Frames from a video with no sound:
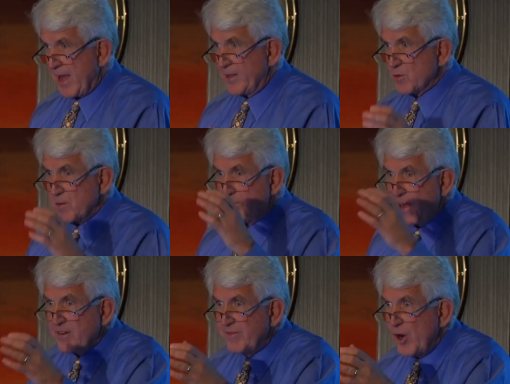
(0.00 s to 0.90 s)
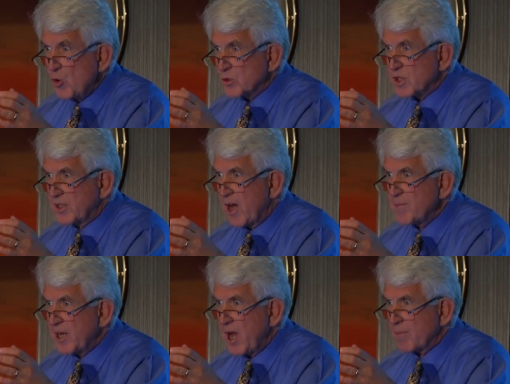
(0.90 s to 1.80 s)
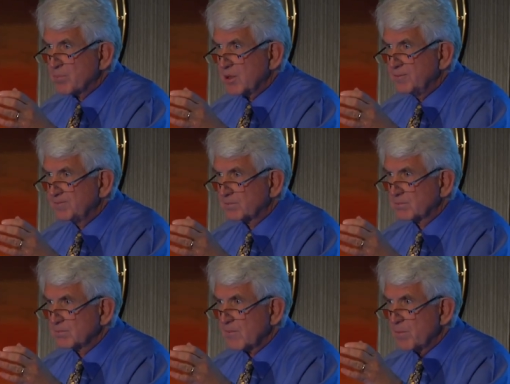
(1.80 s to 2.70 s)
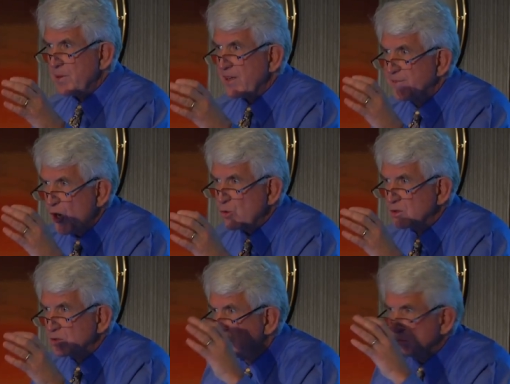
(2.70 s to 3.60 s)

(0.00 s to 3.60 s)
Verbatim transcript: and there was a big vote coming up. Big vote